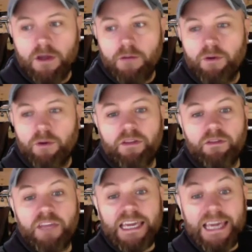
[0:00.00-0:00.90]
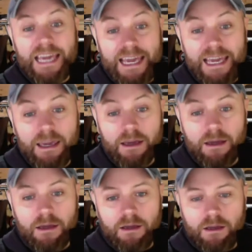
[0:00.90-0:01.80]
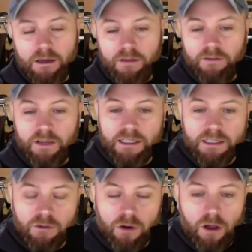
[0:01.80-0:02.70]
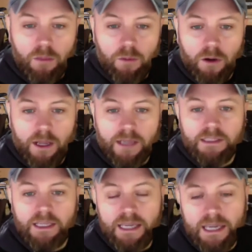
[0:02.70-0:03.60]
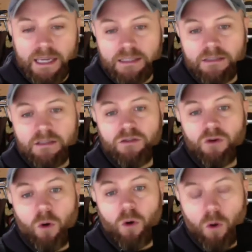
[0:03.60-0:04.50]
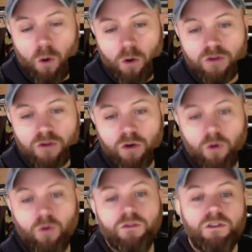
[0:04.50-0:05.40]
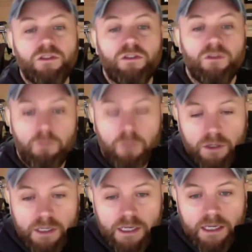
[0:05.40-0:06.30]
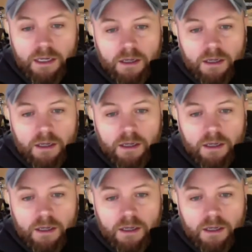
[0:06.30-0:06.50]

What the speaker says: But I think the key, and if you listen to a lot of the podcasts, the key is to talk to somebody,